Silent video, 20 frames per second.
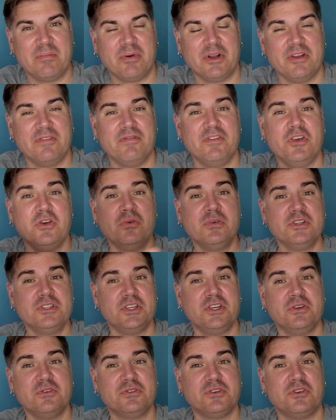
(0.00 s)
But if you as a
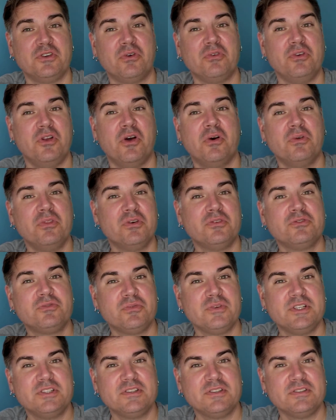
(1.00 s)
user don't know those
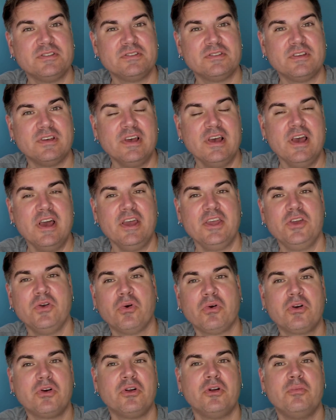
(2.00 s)
reasons,
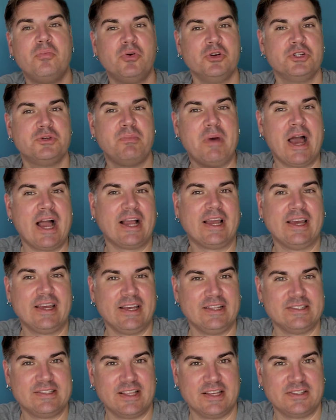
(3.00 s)
you're going to push back
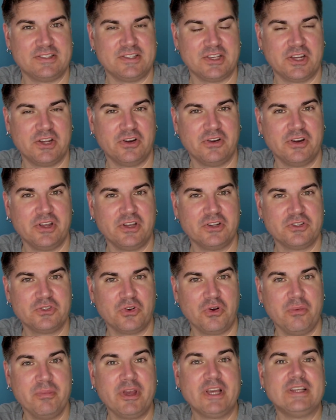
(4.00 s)
against that security
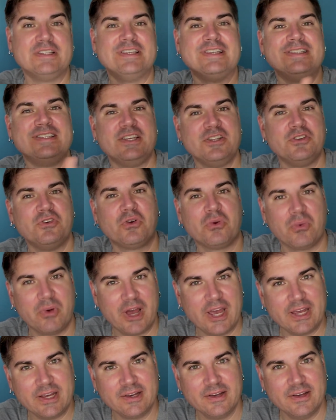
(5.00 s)
control because it's in your way.